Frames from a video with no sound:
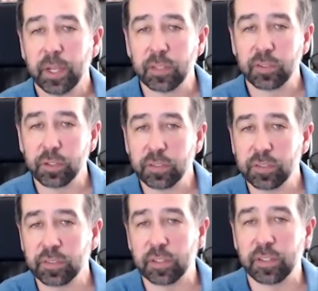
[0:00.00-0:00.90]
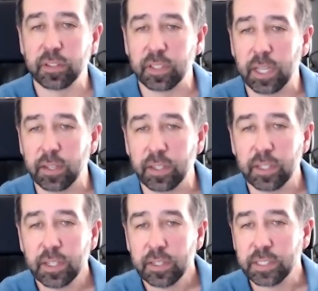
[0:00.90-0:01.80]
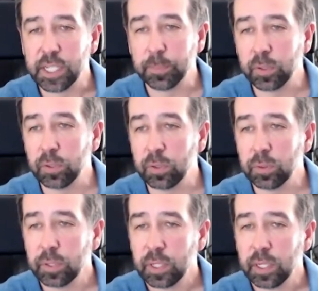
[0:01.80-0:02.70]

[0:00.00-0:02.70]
So this is the kind of the typical,